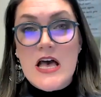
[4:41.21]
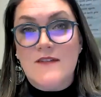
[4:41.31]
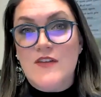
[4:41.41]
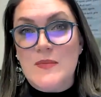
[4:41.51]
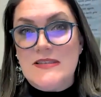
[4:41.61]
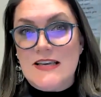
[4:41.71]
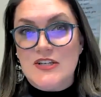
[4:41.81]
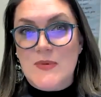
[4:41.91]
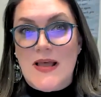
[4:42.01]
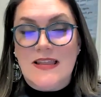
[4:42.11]
of human
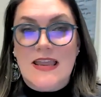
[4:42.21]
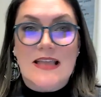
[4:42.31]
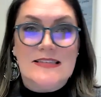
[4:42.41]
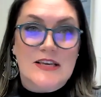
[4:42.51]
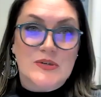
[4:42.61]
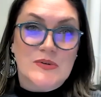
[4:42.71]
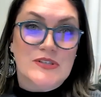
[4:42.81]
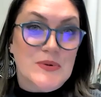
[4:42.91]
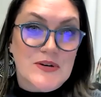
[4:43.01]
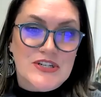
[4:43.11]
sexuality and sexual
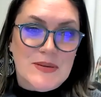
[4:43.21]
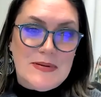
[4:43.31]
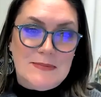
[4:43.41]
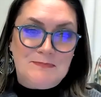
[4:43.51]
stewardship.